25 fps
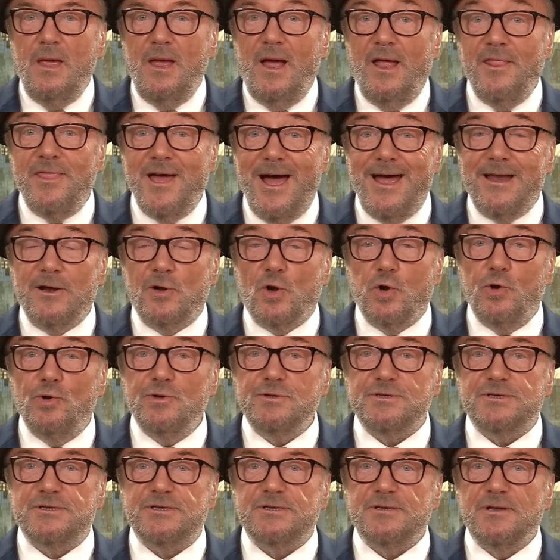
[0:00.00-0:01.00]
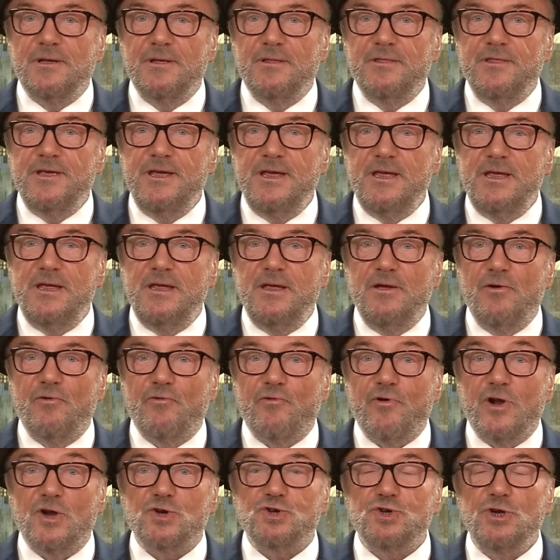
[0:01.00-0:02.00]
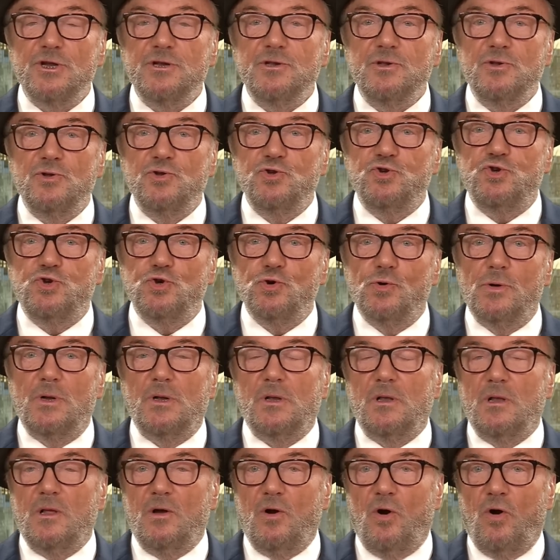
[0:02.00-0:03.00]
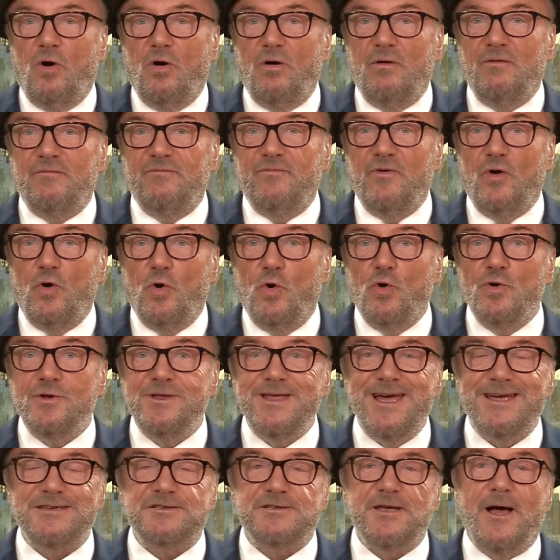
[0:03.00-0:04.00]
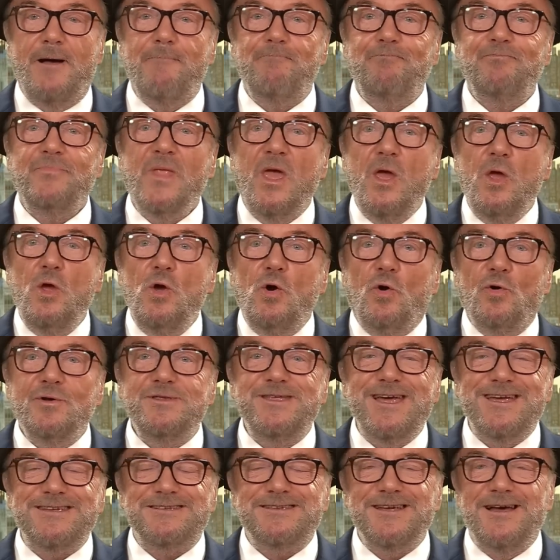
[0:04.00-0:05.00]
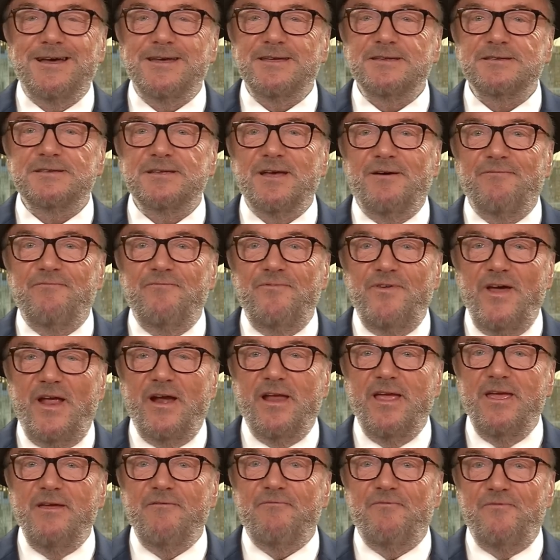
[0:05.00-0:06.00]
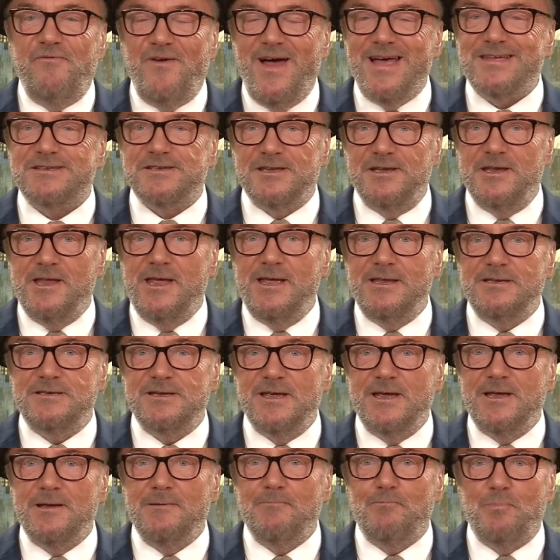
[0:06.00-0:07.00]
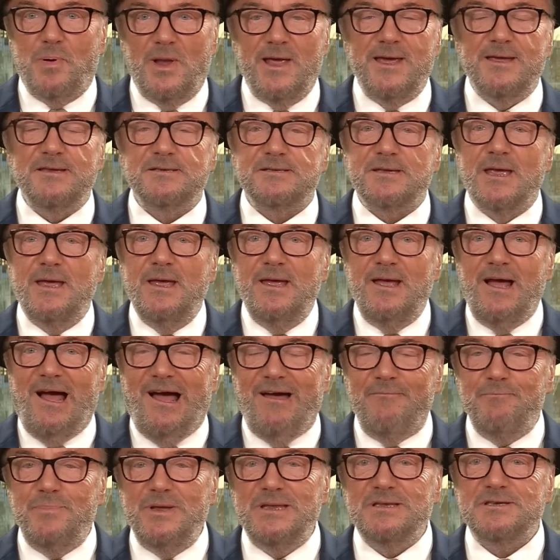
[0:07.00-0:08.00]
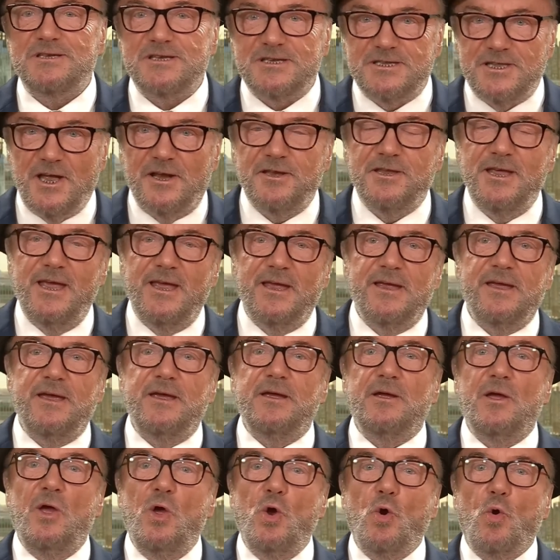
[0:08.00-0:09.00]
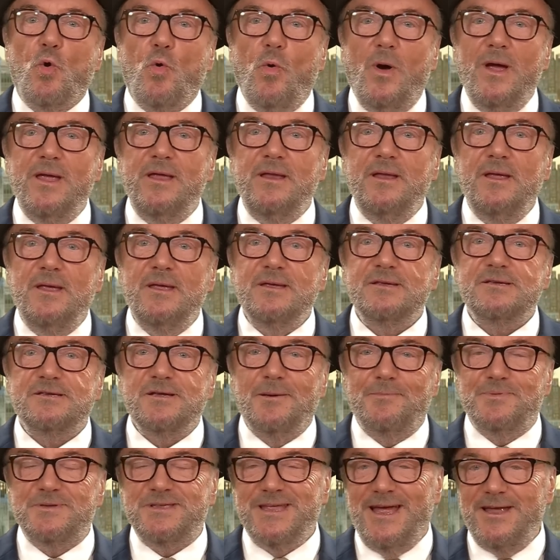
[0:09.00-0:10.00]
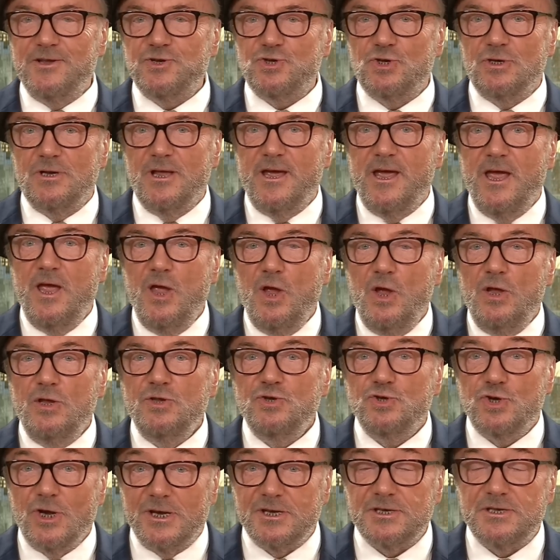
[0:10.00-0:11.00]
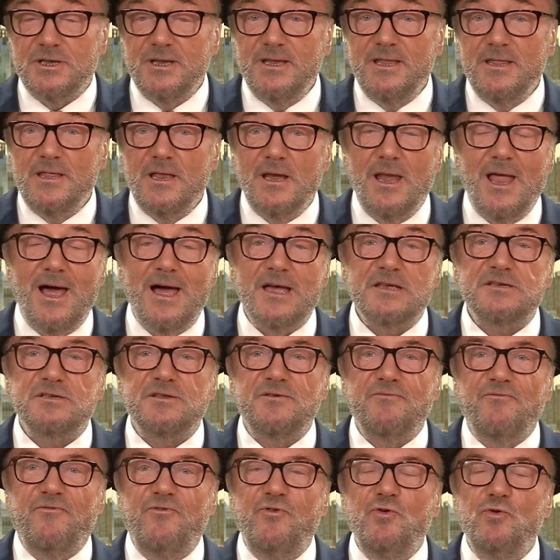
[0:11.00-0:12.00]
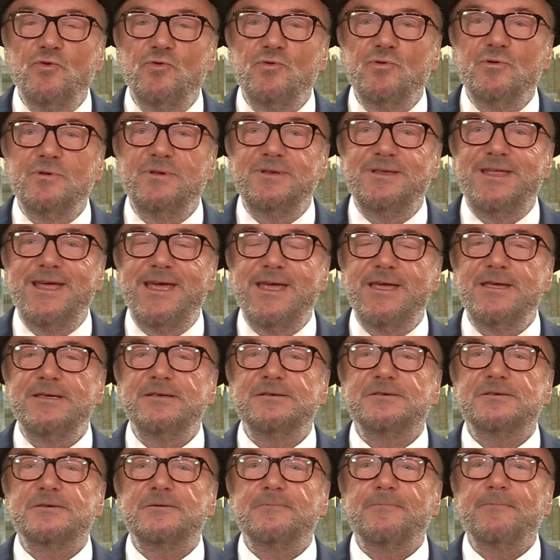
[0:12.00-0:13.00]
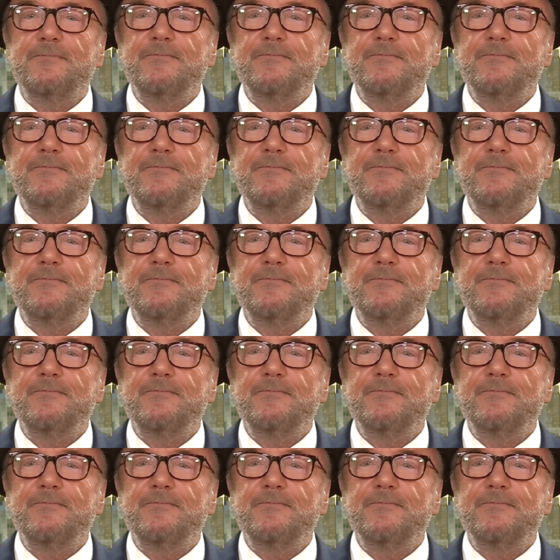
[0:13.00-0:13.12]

and that includes the Russian jewel of Odessa. Odessa is a very fascinating place. I've been studying it quite substantially just in the last few days.